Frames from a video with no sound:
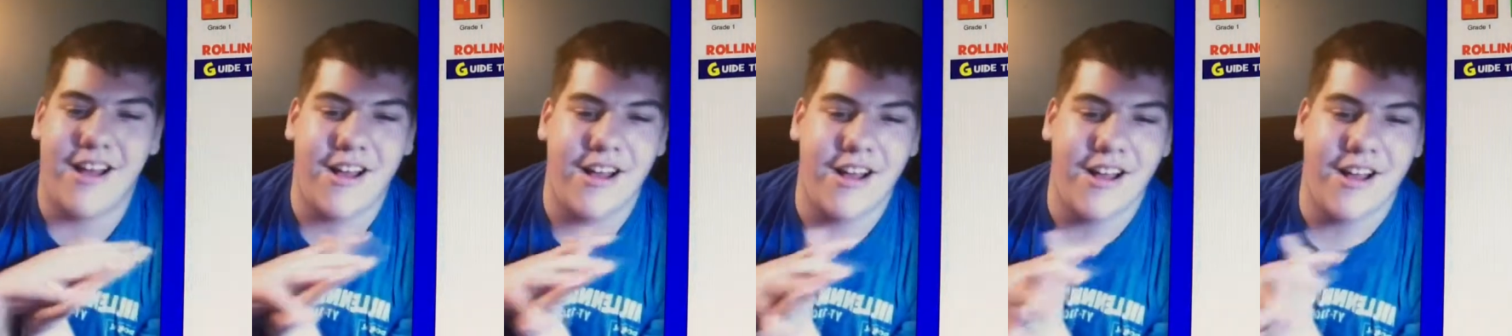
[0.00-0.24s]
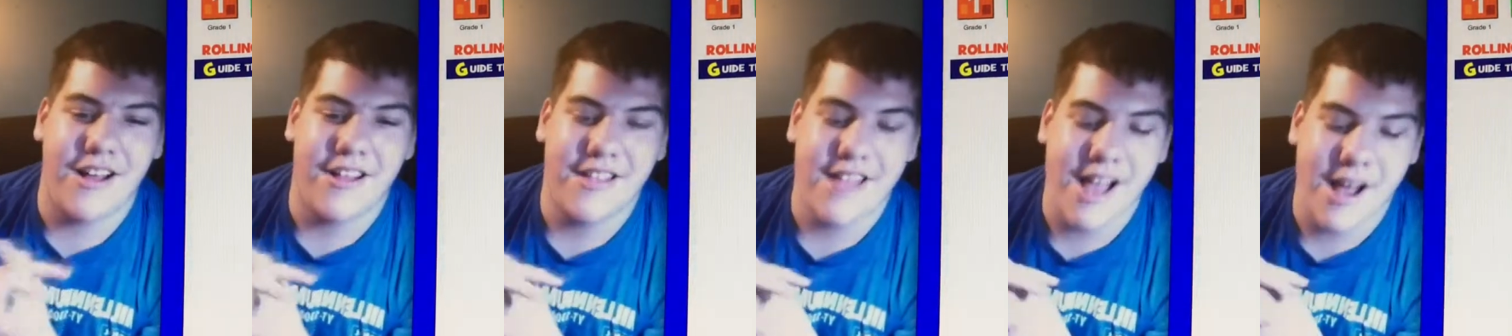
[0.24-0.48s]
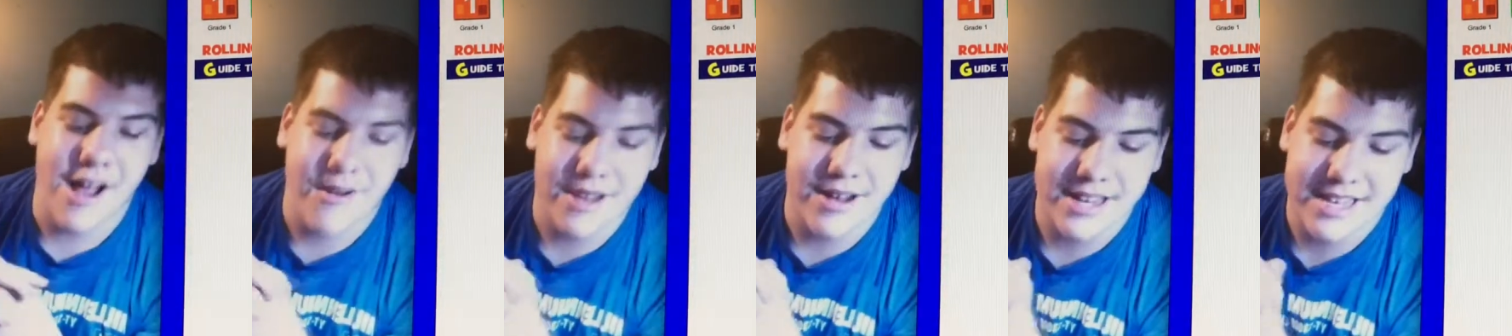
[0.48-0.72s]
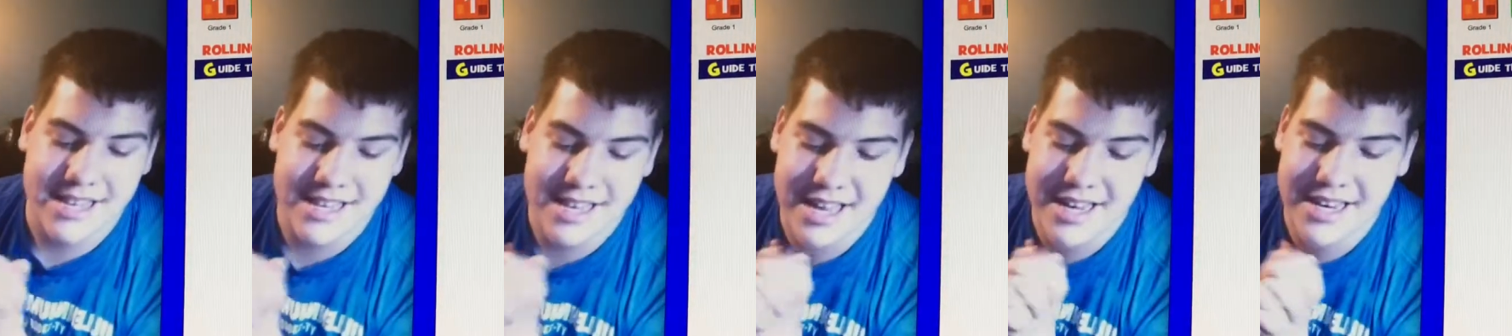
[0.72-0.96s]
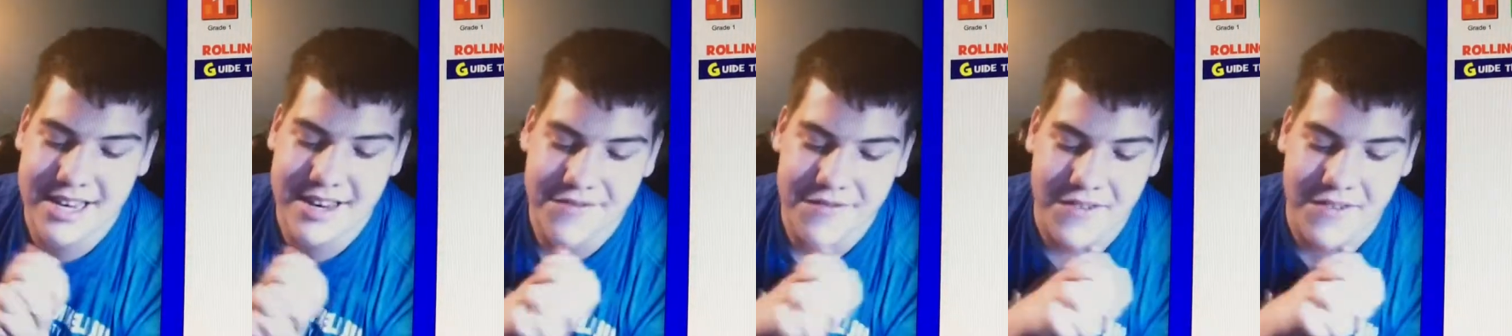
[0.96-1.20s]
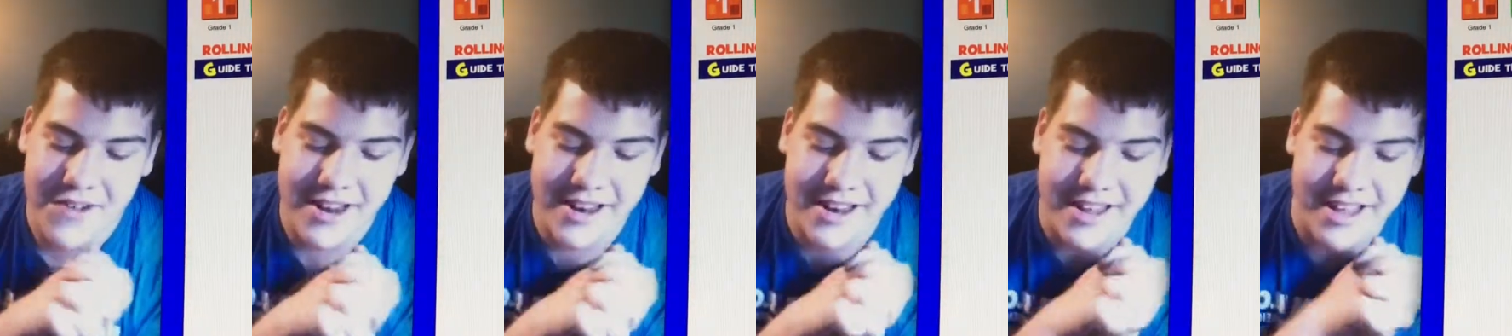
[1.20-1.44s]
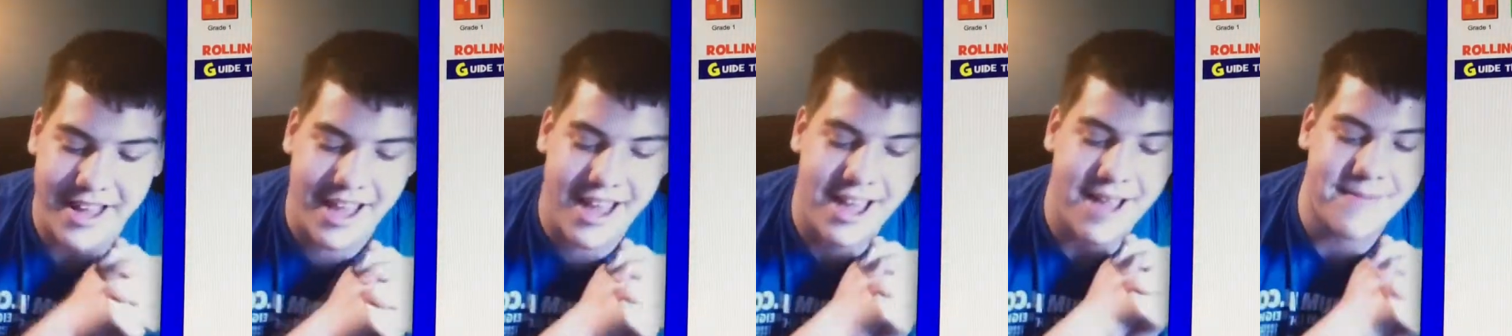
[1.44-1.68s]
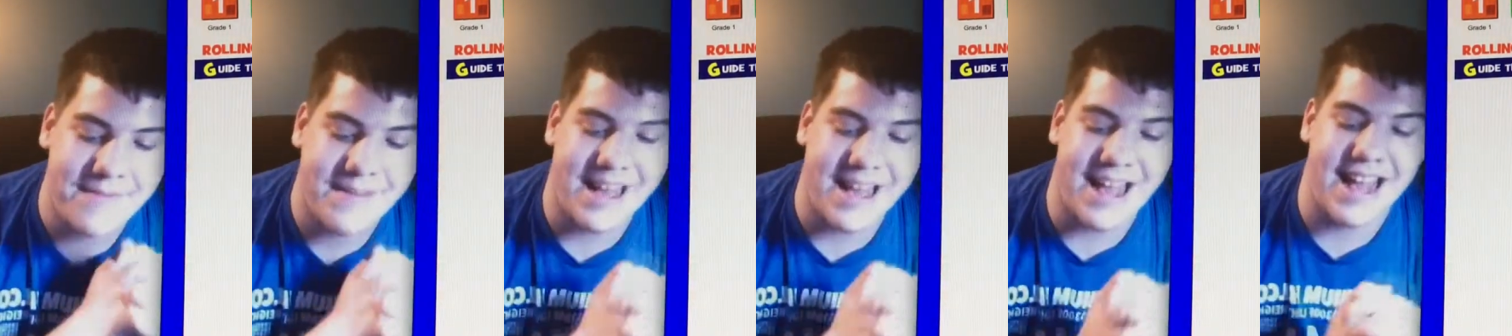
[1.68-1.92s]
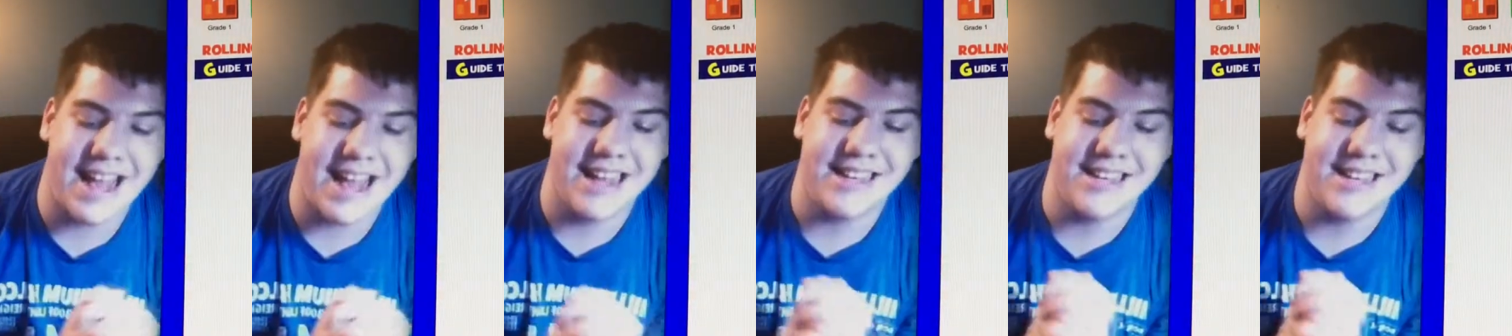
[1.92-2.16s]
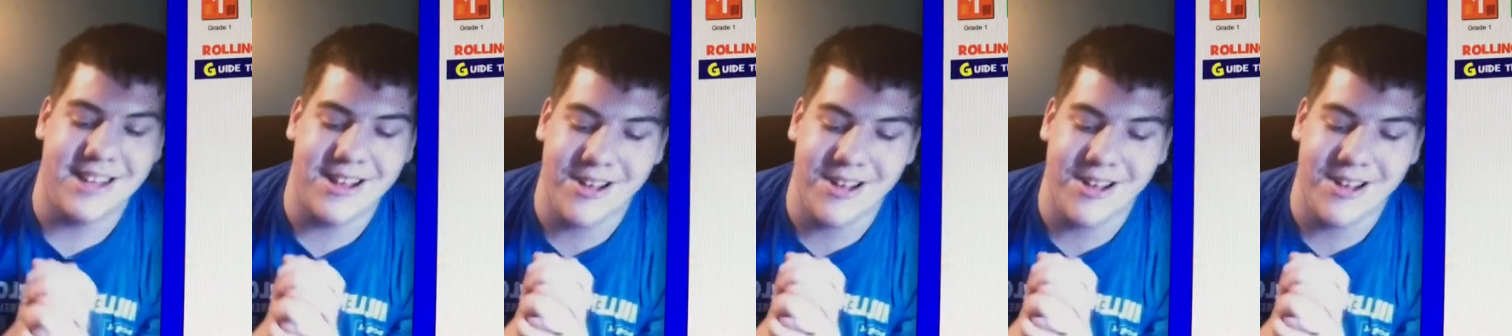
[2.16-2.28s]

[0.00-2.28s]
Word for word: Oh, that was such a fun game, guys.